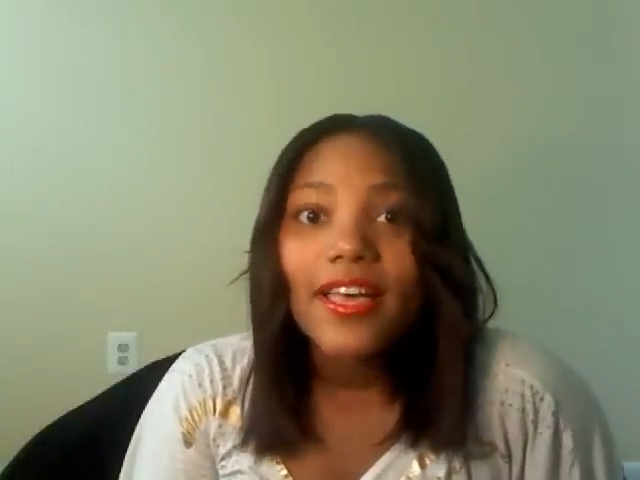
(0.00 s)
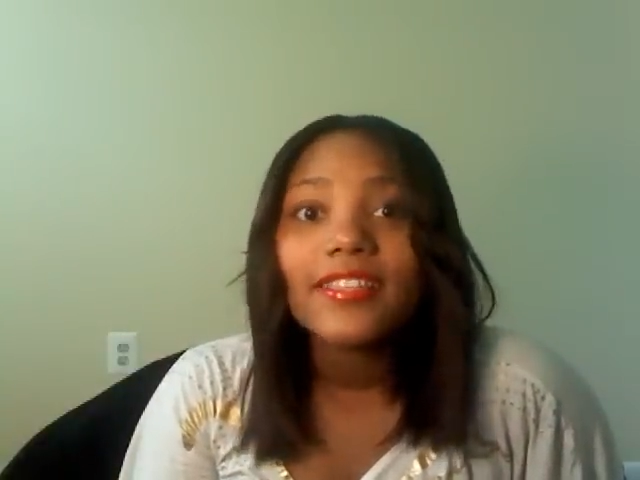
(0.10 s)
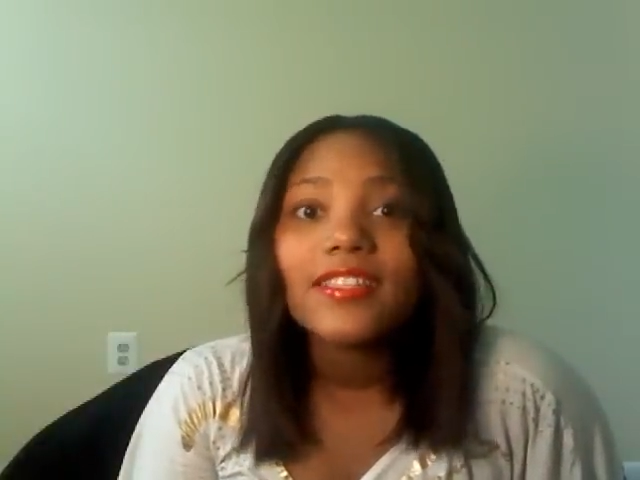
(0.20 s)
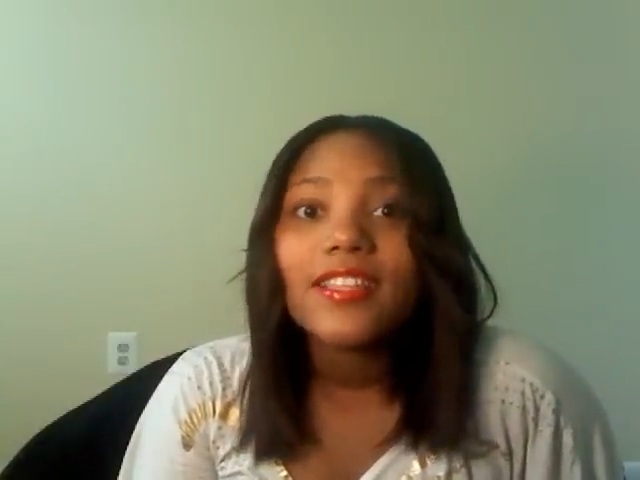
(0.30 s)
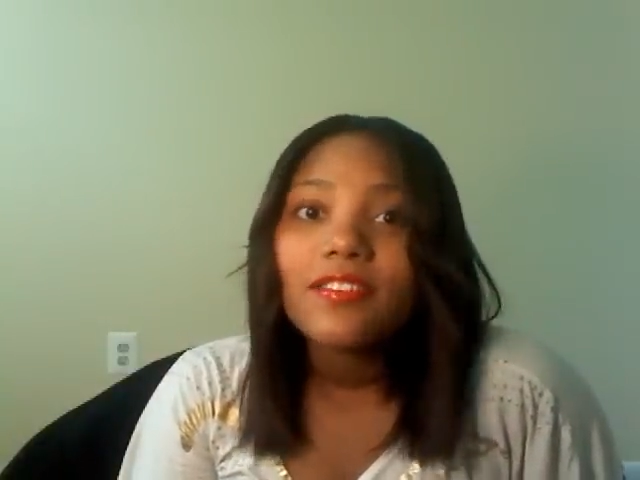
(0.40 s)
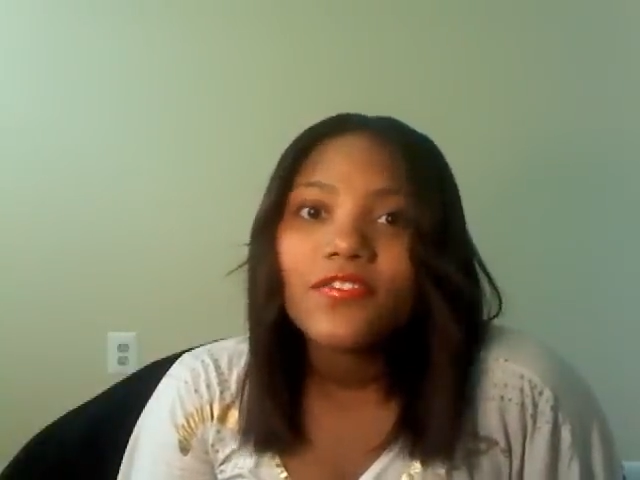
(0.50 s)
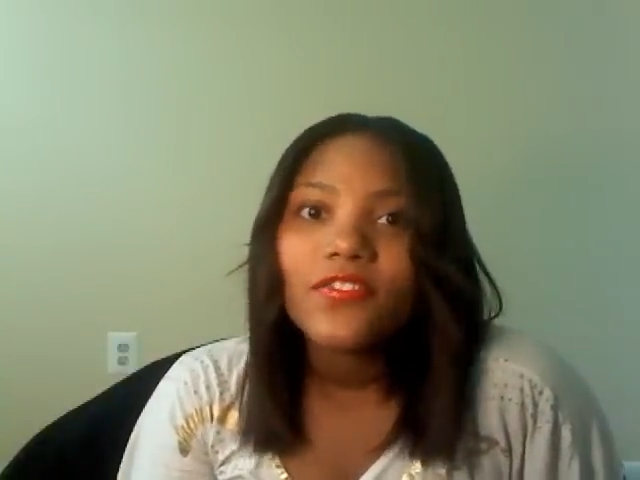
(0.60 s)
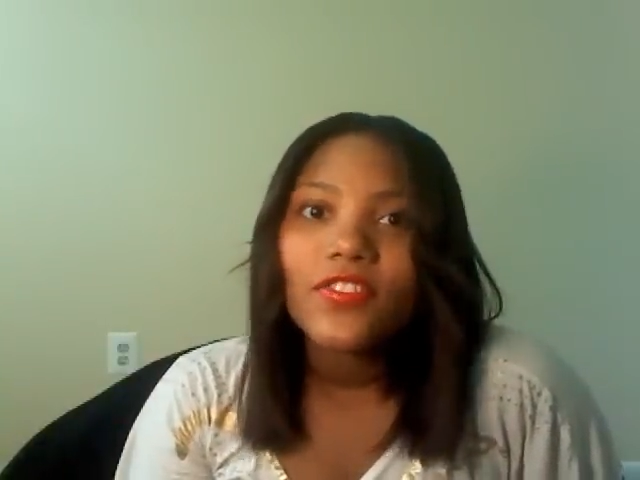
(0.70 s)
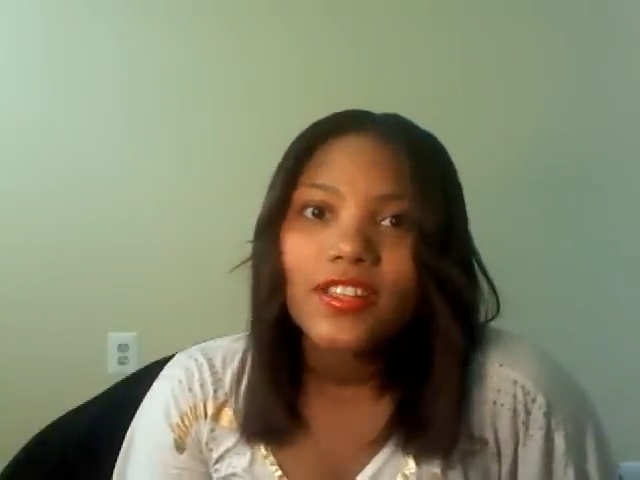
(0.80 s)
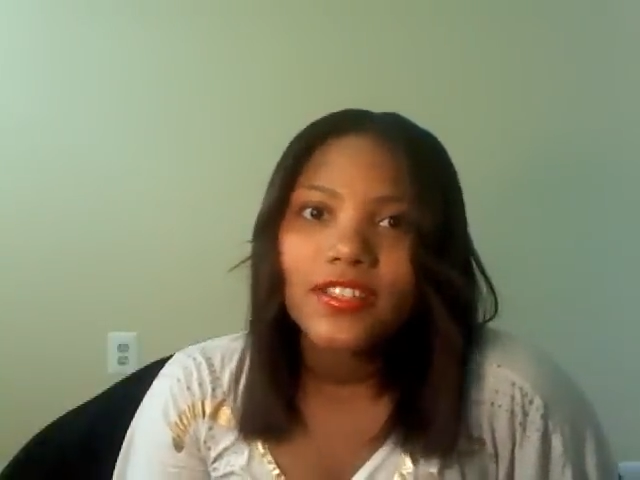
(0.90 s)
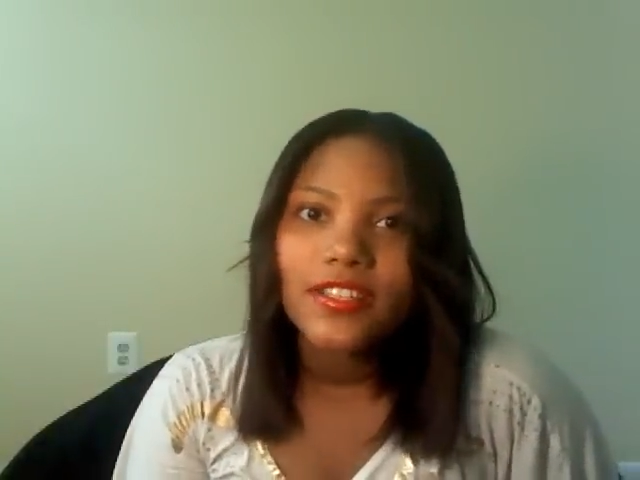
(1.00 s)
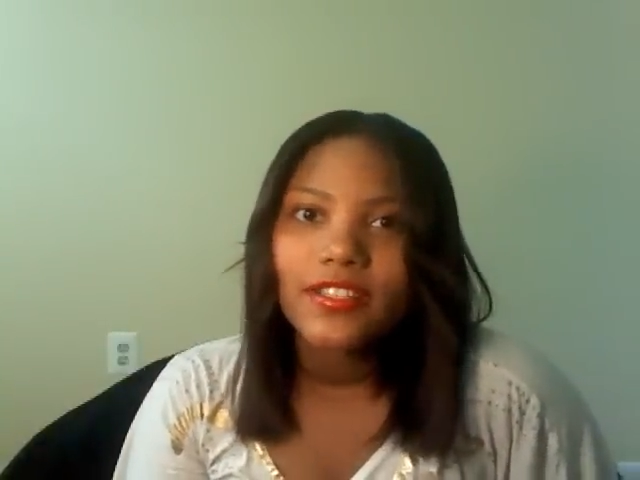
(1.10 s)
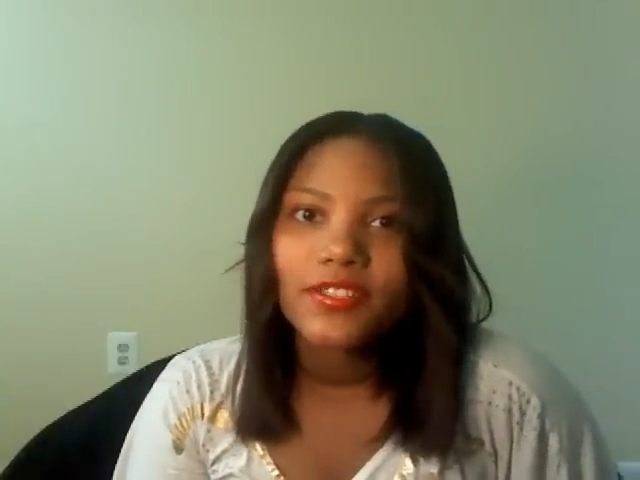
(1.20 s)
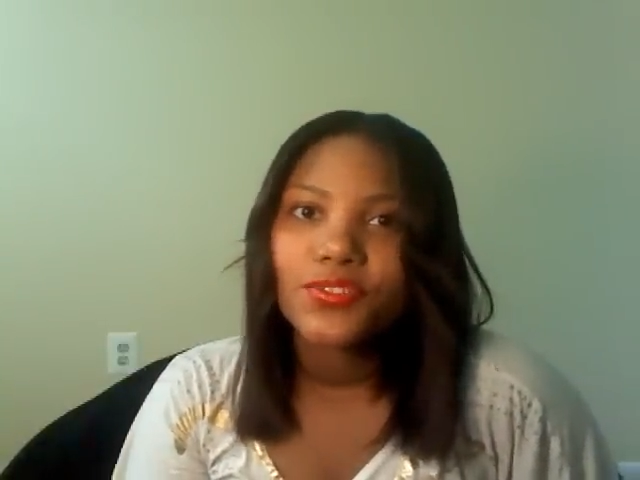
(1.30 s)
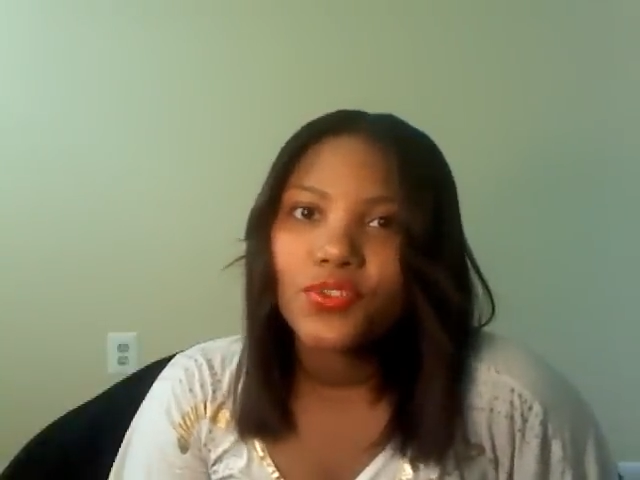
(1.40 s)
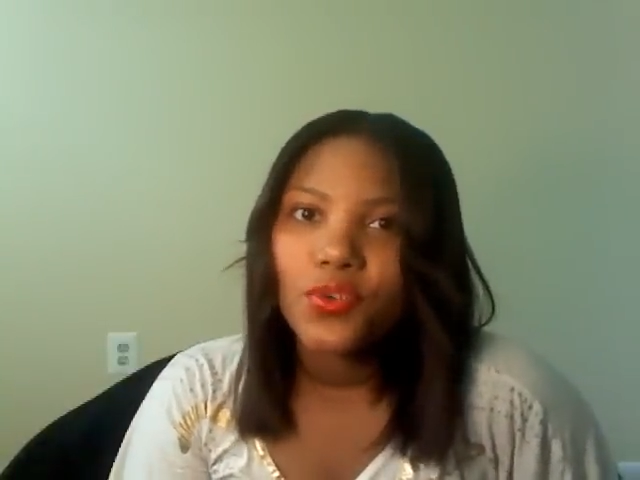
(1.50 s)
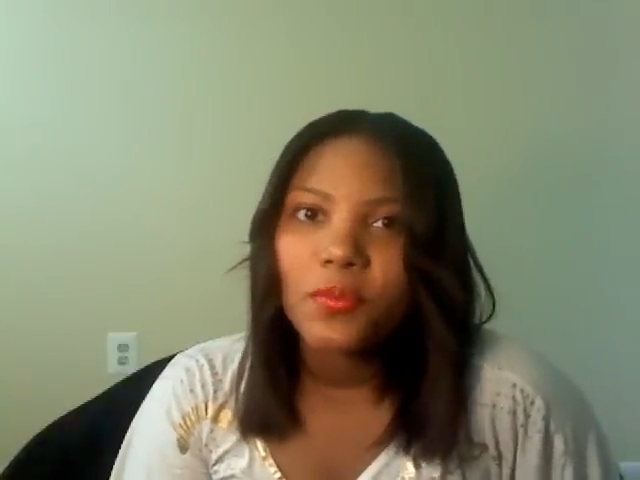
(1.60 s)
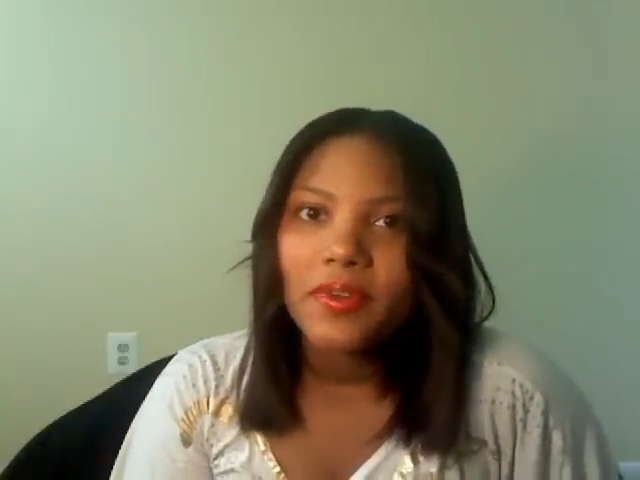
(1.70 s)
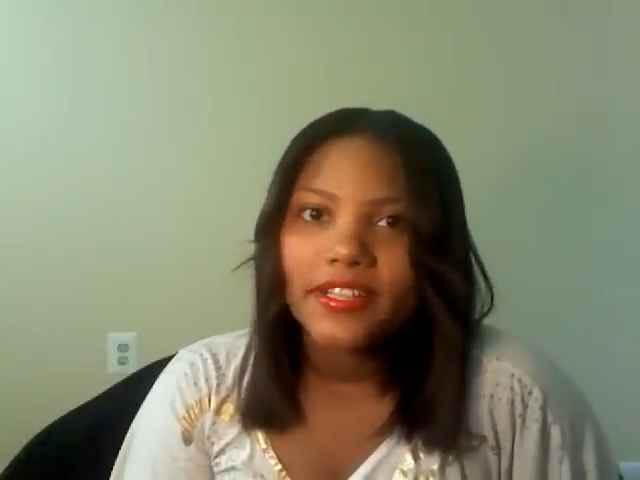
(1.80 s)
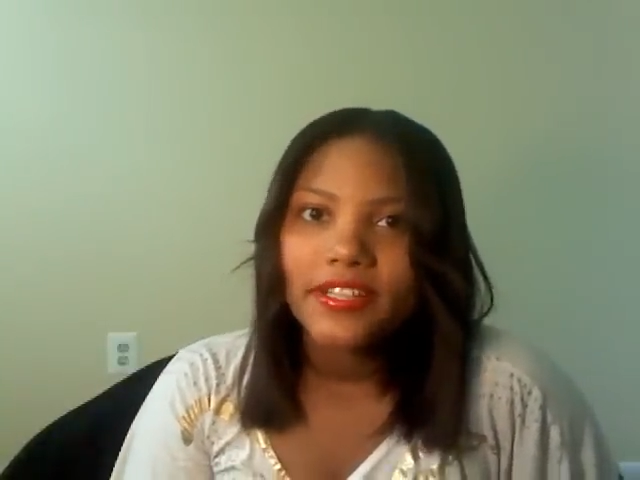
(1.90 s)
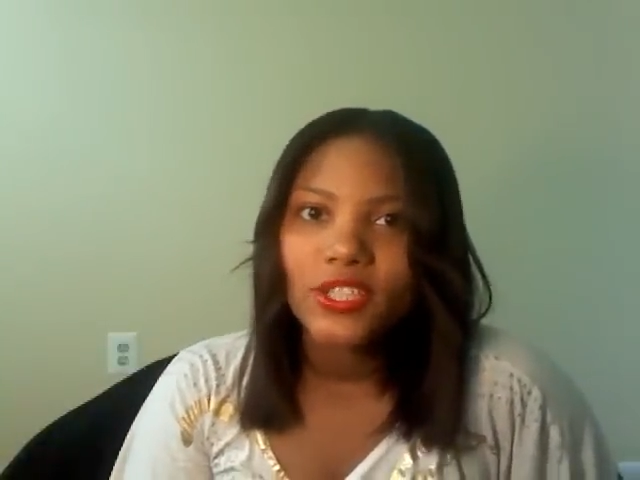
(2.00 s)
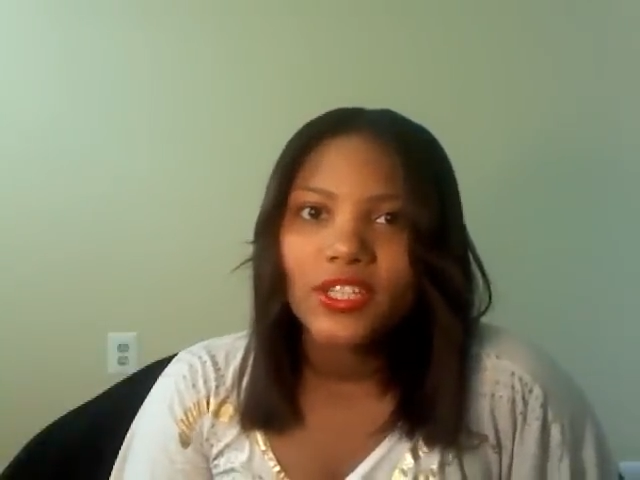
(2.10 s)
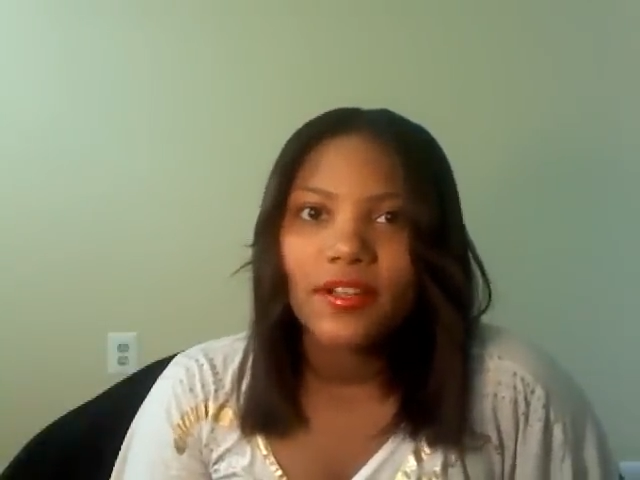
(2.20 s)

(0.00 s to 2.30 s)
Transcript: I love Folica so much.